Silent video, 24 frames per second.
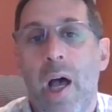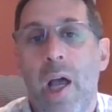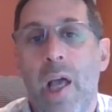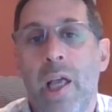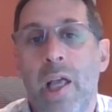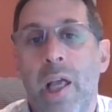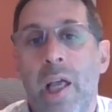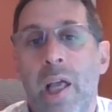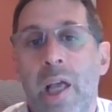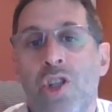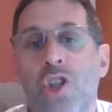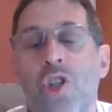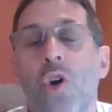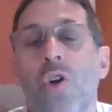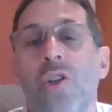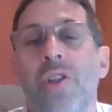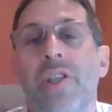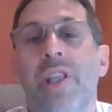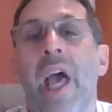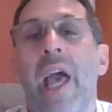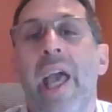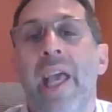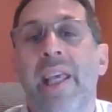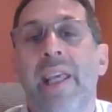It's
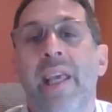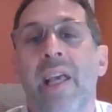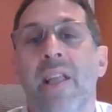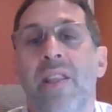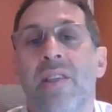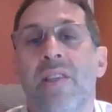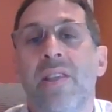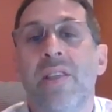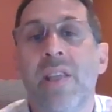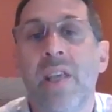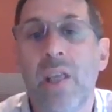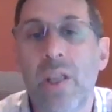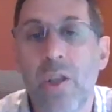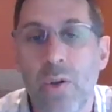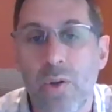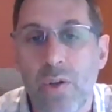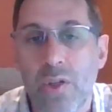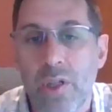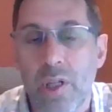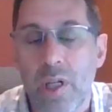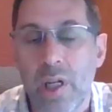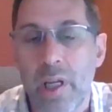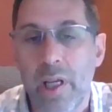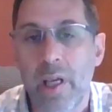not taken
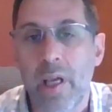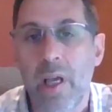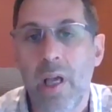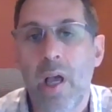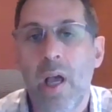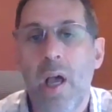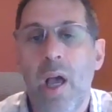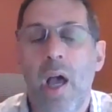seriously.